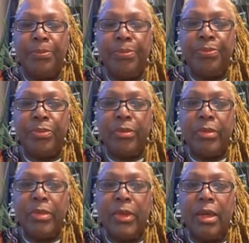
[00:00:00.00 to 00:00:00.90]

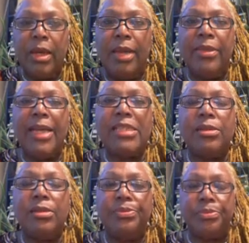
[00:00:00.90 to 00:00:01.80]
Listen, right and after,
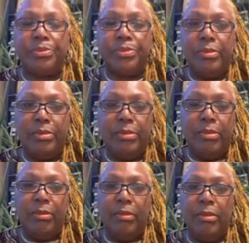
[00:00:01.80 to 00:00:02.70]
as soon as the church
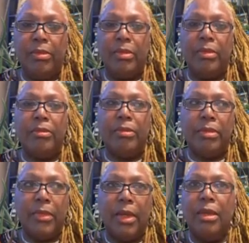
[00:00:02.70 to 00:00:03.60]
say amen,
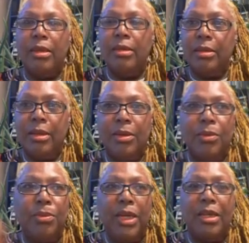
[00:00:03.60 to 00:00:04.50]
they got the chicken
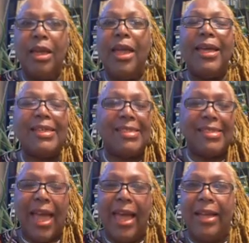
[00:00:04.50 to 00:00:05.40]
waiting we, at home.
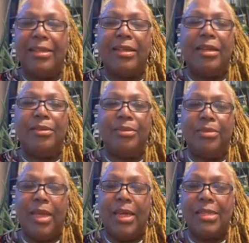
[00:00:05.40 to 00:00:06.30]
Exactly,
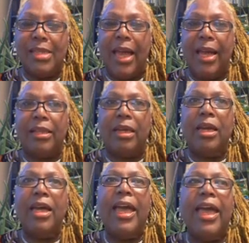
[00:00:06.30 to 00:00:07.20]
exactly.
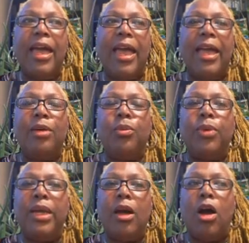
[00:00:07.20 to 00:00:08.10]
and I'm
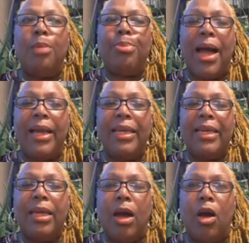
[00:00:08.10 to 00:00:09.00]
we, our body,
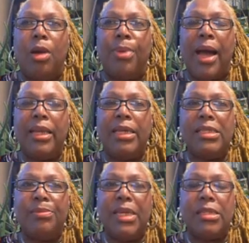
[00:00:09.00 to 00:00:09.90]
our body
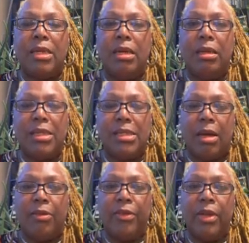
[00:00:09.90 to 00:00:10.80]
is meant to heal
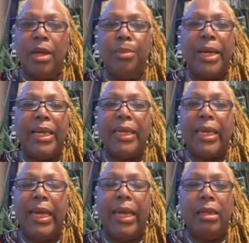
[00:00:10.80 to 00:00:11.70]
itself, but it
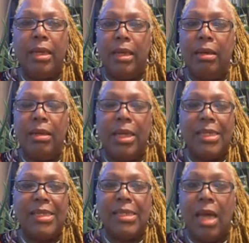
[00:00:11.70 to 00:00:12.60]
can't mm. heal
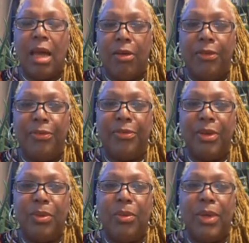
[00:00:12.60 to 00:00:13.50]
itself
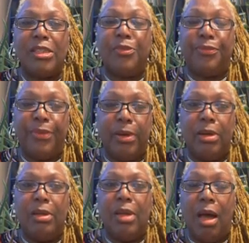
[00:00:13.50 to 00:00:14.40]
when it's
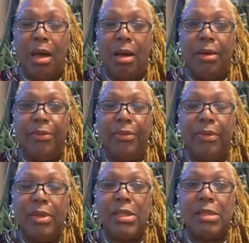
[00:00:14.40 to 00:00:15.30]
full of
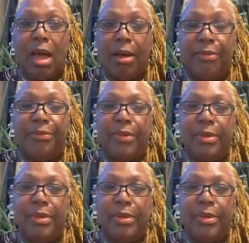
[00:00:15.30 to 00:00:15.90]
stuff.